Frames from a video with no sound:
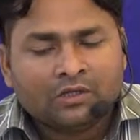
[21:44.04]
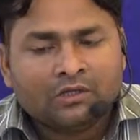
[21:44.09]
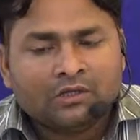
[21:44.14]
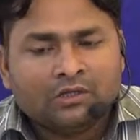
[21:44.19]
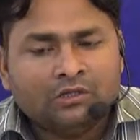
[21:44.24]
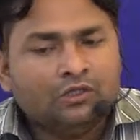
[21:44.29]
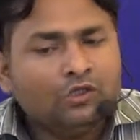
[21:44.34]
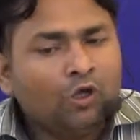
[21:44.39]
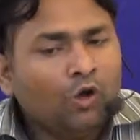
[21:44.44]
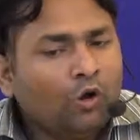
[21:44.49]

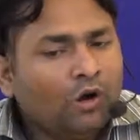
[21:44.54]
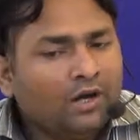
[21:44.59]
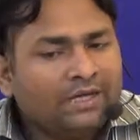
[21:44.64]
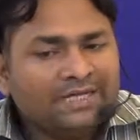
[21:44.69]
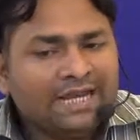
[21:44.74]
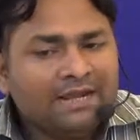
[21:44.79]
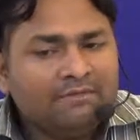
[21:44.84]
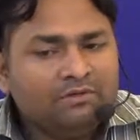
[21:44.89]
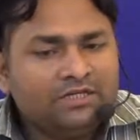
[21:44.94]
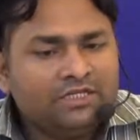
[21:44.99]
No
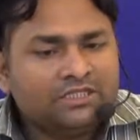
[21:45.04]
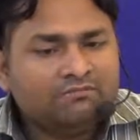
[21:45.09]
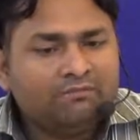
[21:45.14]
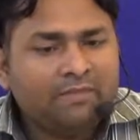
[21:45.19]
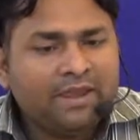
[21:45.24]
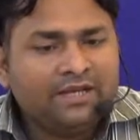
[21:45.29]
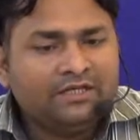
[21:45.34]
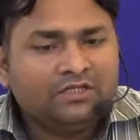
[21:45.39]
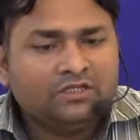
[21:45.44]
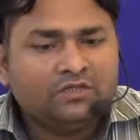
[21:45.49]
attempt is
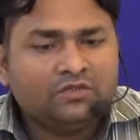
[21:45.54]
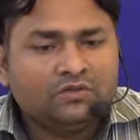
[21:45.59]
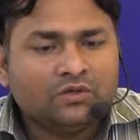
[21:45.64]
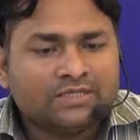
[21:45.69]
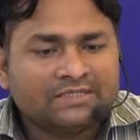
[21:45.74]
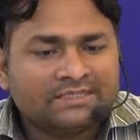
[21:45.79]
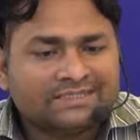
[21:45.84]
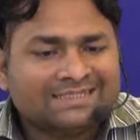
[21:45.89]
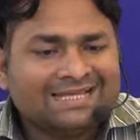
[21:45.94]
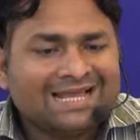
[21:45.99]
made to
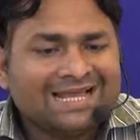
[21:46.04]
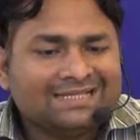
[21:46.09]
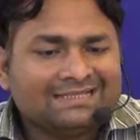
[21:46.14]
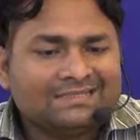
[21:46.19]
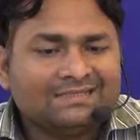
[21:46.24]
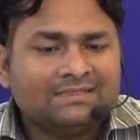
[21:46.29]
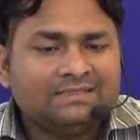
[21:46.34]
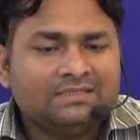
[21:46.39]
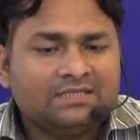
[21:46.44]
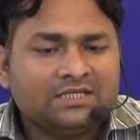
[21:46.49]
assess
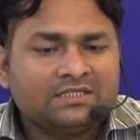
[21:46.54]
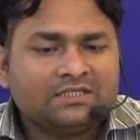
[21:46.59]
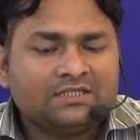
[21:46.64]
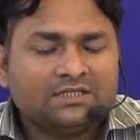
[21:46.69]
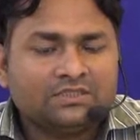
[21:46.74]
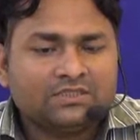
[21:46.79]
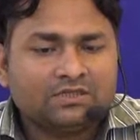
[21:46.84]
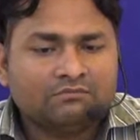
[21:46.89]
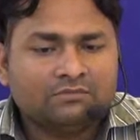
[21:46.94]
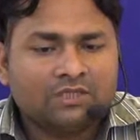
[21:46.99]
the
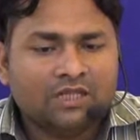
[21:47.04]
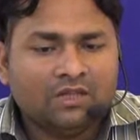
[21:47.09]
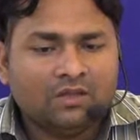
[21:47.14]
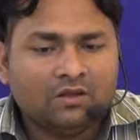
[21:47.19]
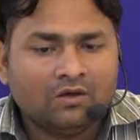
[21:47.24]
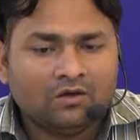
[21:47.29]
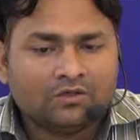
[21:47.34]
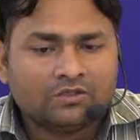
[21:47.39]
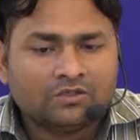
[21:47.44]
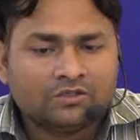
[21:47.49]
justice of the
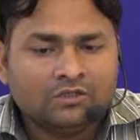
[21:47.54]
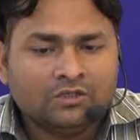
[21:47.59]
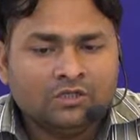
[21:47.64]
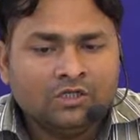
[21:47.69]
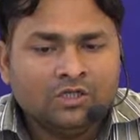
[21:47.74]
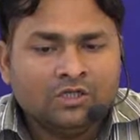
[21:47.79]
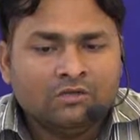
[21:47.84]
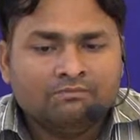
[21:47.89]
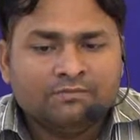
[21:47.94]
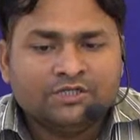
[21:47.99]
laws
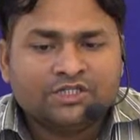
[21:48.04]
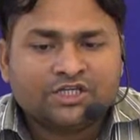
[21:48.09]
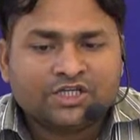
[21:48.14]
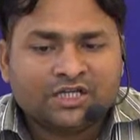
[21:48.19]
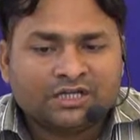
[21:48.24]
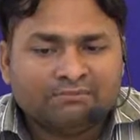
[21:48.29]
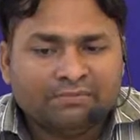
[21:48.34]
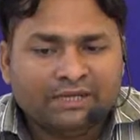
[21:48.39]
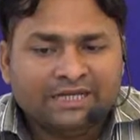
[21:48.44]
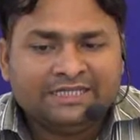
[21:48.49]
which
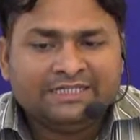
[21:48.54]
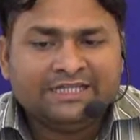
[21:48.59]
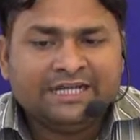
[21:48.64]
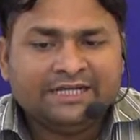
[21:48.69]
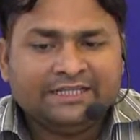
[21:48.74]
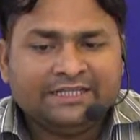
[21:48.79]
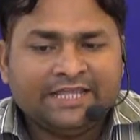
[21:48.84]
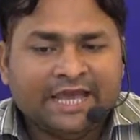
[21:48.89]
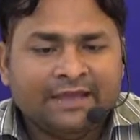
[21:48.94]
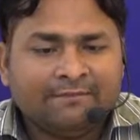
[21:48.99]

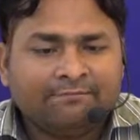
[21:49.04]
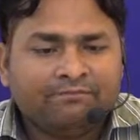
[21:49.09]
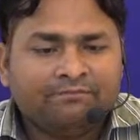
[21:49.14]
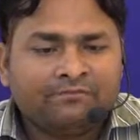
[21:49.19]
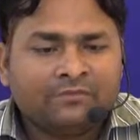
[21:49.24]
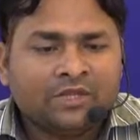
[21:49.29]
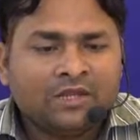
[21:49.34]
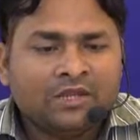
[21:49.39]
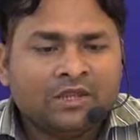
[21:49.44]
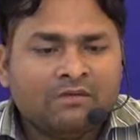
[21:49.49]
convicted them,
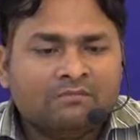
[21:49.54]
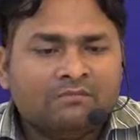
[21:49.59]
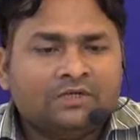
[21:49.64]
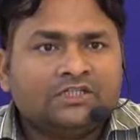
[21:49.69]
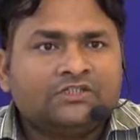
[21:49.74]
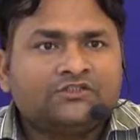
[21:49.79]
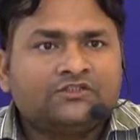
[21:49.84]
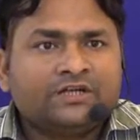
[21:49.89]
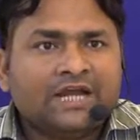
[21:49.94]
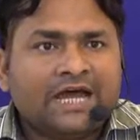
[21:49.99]

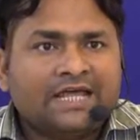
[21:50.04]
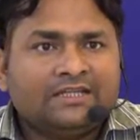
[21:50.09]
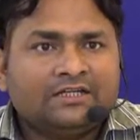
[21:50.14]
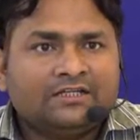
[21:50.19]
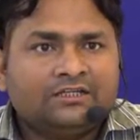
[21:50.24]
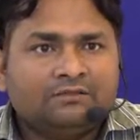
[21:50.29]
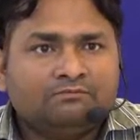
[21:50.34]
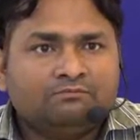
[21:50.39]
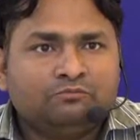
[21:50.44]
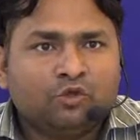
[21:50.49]
but rather
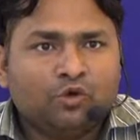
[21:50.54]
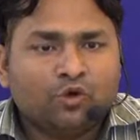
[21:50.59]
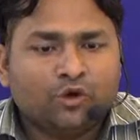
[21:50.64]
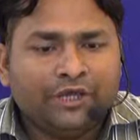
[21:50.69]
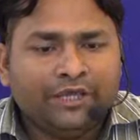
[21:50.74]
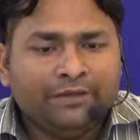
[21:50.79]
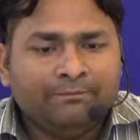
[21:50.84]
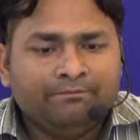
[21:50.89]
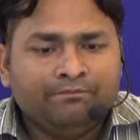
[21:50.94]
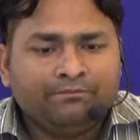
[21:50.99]
the
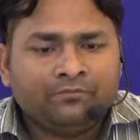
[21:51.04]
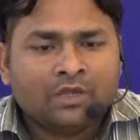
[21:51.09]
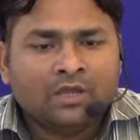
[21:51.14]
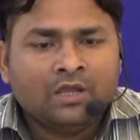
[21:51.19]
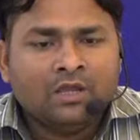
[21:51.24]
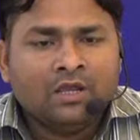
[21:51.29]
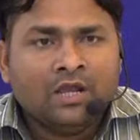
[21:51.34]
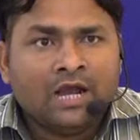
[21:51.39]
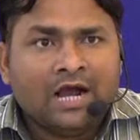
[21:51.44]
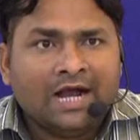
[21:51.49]
poem
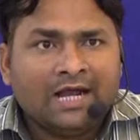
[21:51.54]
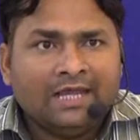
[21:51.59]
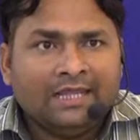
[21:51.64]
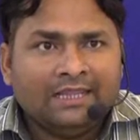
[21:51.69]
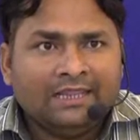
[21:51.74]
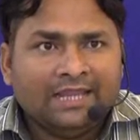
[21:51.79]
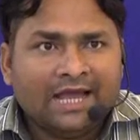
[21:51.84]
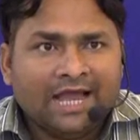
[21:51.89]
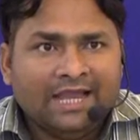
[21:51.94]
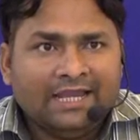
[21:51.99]

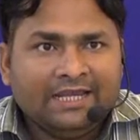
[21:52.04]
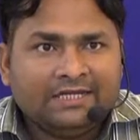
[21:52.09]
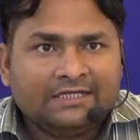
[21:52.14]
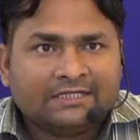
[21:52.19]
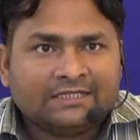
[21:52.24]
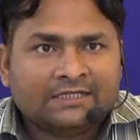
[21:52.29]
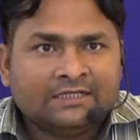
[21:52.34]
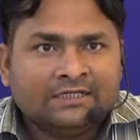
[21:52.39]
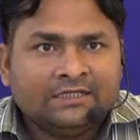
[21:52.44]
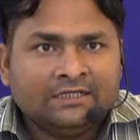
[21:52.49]

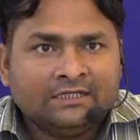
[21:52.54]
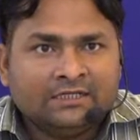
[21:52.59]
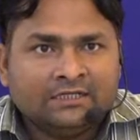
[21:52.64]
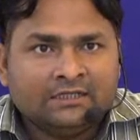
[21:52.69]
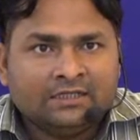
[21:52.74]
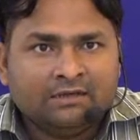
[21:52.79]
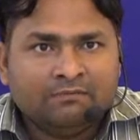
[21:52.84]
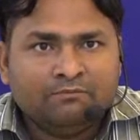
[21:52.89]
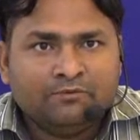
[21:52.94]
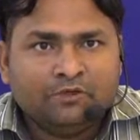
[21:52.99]
highlights
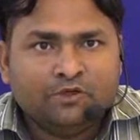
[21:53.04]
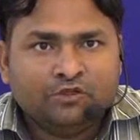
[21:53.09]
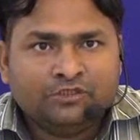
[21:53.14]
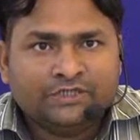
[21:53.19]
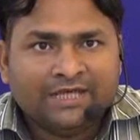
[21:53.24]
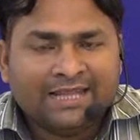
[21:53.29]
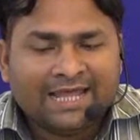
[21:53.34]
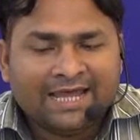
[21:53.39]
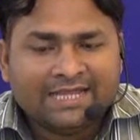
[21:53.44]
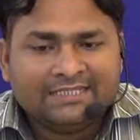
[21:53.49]
the
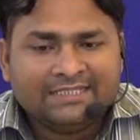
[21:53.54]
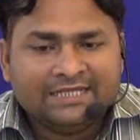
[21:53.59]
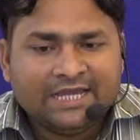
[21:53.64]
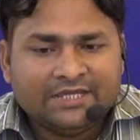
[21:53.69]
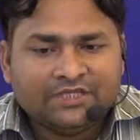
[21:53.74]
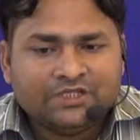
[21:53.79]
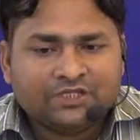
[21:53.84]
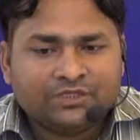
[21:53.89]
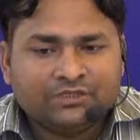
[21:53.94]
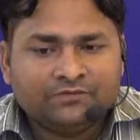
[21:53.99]

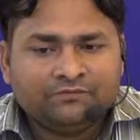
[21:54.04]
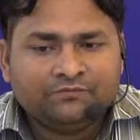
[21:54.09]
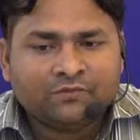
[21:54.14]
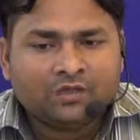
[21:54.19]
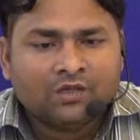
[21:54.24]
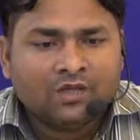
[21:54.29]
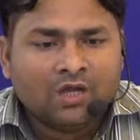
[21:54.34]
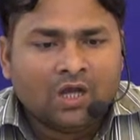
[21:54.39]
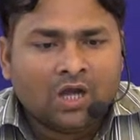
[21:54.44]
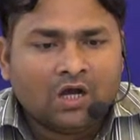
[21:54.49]
brutalization
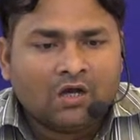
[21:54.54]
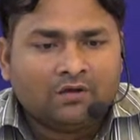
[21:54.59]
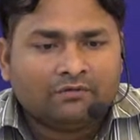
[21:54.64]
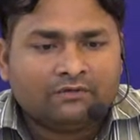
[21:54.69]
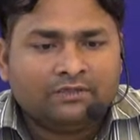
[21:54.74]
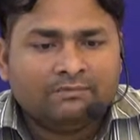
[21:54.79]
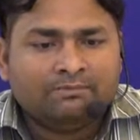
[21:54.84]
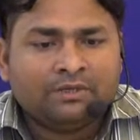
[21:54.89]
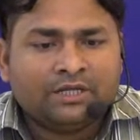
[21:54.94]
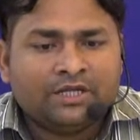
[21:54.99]
of
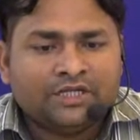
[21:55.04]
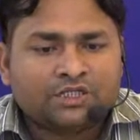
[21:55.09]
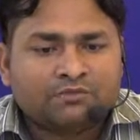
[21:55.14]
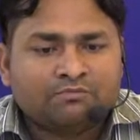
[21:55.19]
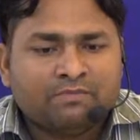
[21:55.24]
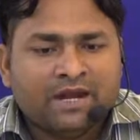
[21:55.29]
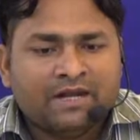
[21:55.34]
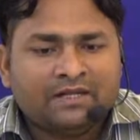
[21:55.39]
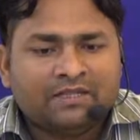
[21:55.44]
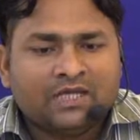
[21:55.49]
the
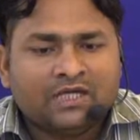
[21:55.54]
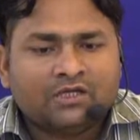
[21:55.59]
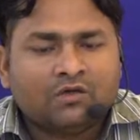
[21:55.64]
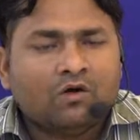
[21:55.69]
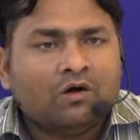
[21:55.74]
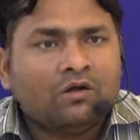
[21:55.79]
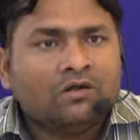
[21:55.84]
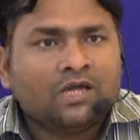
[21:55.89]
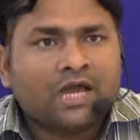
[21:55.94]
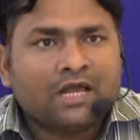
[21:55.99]
punishment that
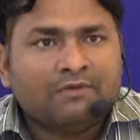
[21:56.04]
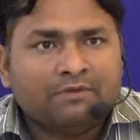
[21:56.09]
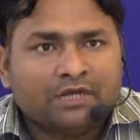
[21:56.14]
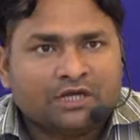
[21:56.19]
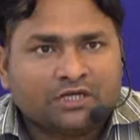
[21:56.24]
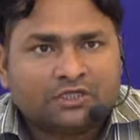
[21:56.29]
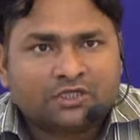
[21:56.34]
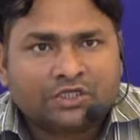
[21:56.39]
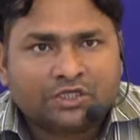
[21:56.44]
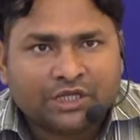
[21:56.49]
all
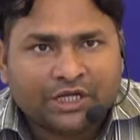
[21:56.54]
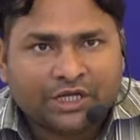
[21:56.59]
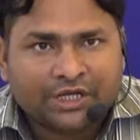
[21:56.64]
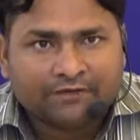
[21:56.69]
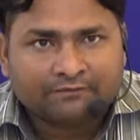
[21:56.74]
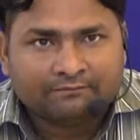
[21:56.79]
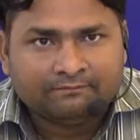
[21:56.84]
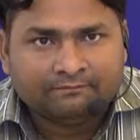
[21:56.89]
convicts share.